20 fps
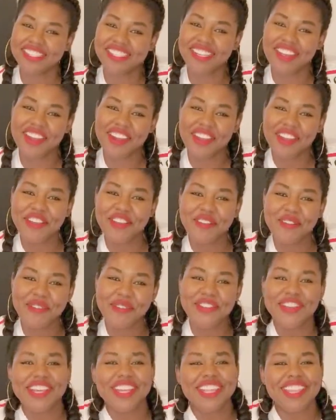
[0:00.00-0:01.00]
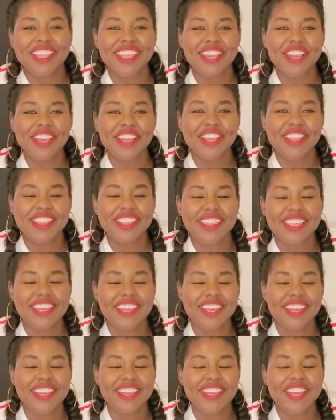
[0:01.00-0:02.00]
started with
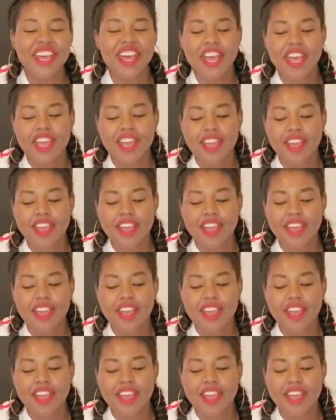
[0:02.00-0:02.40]
the